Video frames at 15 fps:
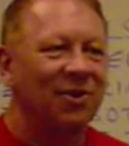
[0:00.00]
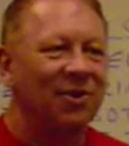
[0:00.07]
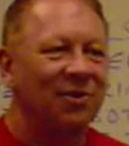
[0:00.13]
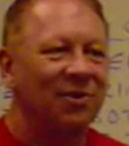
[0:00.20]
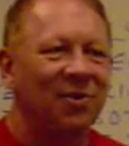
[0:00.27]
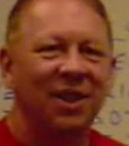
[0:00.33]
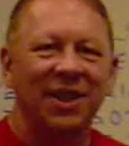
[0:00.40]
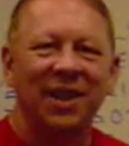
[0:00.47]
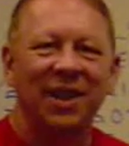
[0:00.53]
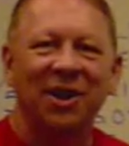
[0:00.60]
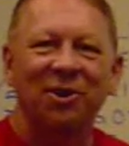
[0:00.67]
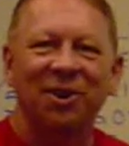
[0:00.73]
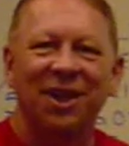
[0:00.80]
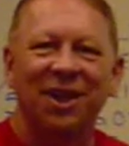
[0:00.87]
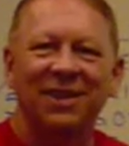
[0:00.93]
one of the
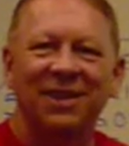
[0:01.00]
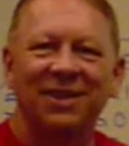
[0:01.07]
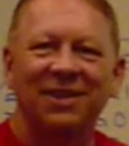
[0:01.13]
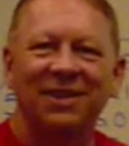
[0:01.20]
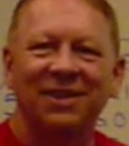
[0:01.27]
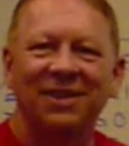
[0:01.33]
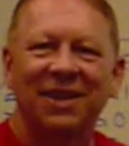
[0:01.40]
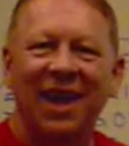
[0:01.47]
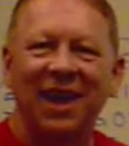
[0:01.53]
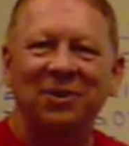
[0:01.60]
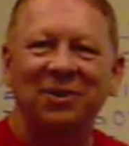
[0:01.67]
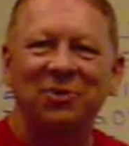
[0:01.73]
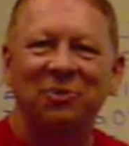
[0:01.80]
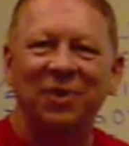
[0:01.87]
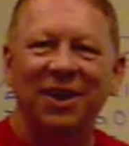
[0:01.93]
airlines this last week.